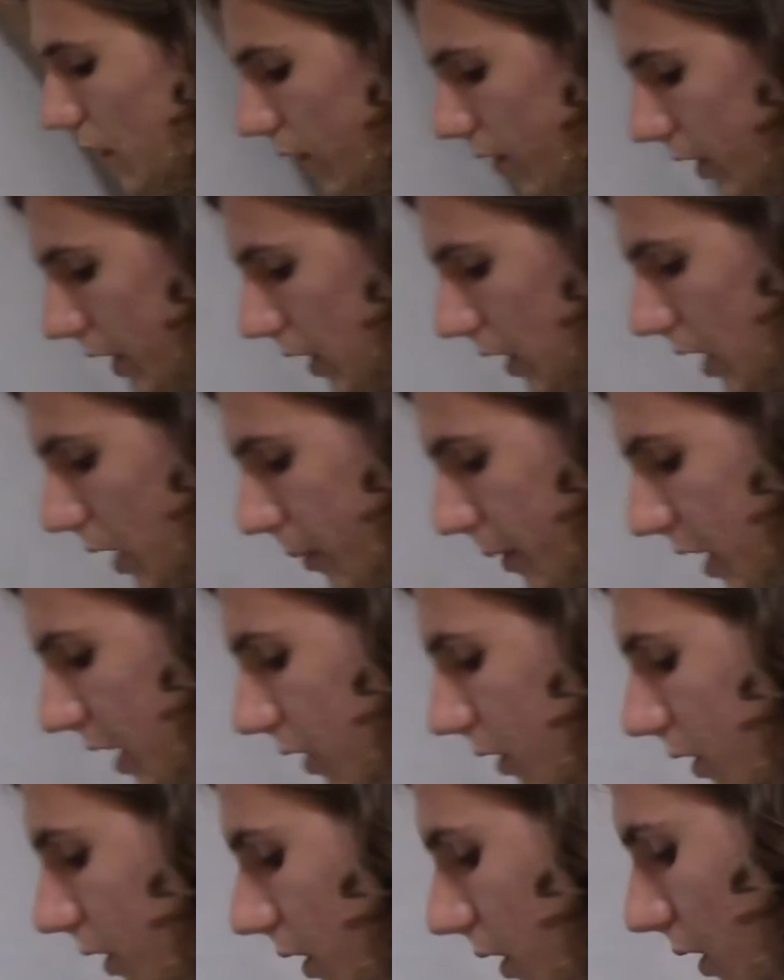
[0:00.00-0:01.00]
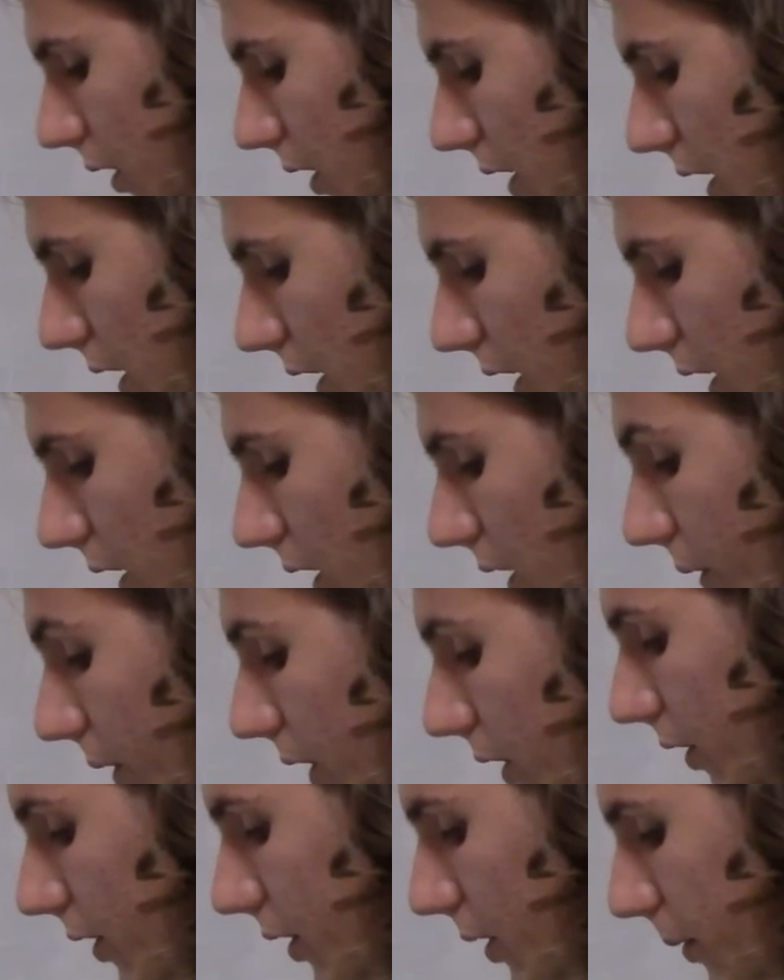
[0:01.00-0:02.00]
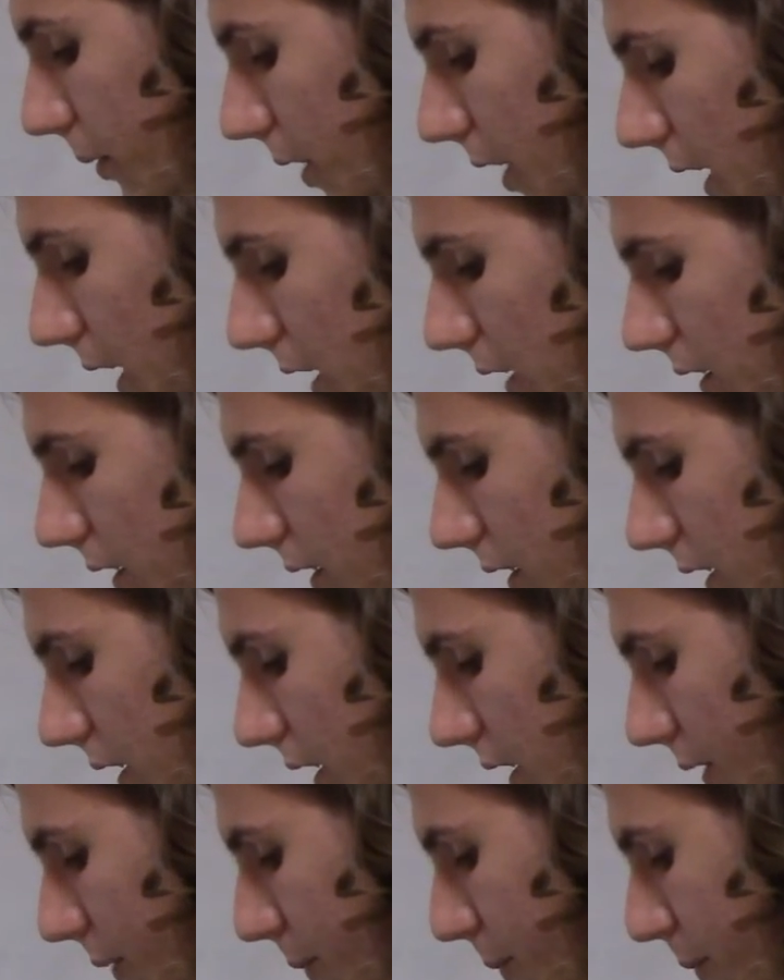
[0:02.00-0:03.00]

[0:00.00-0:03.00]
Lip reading: affine combination. Okay, now we assume that gonna